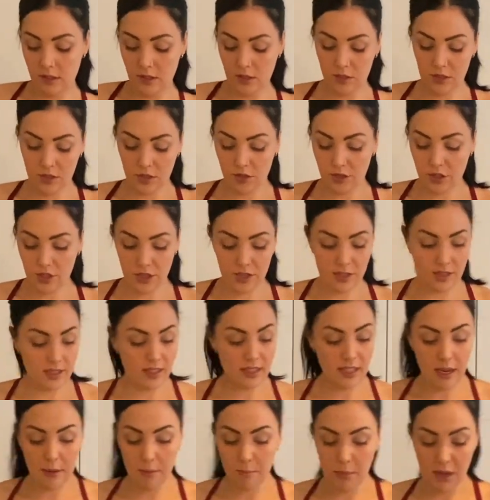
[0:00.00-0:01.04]
So just the
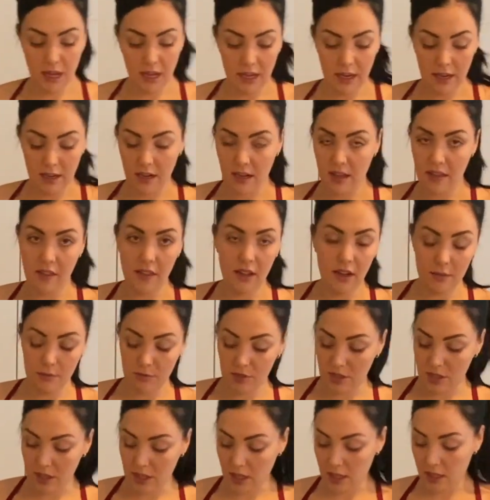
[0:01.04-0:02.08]
same pan, and then I'm
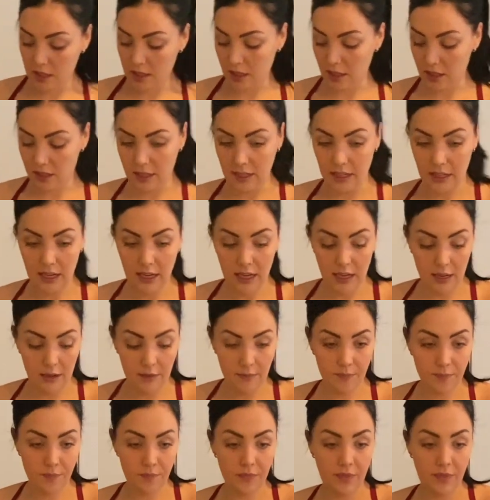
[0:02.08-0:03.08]
just gonna dunk it in.